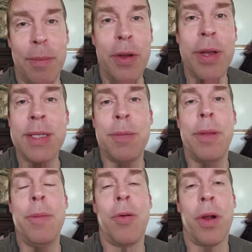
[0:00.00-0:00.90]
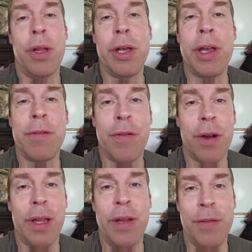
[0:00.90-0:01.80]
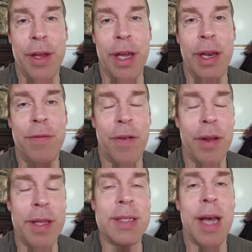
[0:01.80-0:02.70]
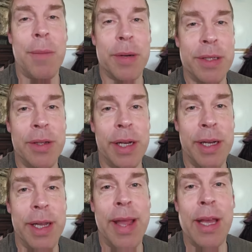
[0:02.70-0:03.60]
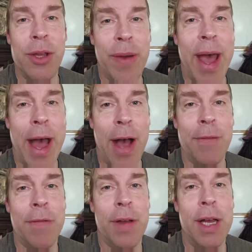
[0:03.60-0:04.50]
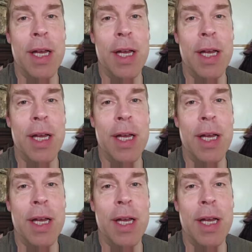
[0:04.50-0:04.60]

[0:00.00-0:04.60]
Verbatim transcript: Millions of people are looking for a live good for this opportunity that you have.